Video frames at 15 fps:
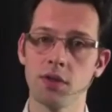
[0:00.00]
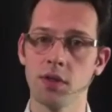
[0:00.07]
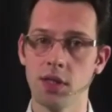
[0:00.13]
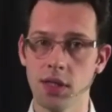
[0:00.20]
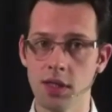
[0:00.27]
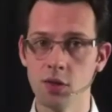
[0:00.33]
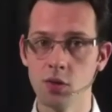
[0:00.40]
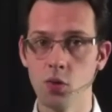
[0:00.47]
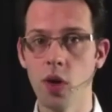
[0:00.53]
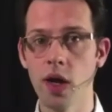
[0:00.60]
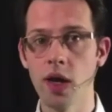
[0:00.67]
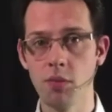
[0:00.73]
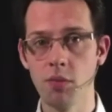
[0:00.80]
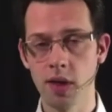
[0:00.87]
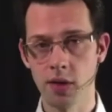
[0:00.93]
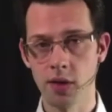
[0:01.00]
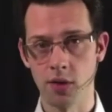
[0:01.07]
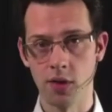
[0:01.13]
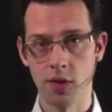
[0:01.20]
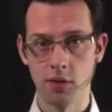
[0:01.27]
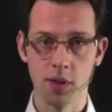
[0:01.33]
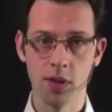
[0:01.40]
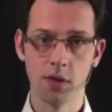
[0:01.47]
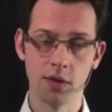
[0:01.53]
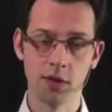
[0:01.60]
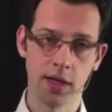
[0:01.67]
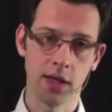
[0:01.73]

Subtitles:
it's way better because I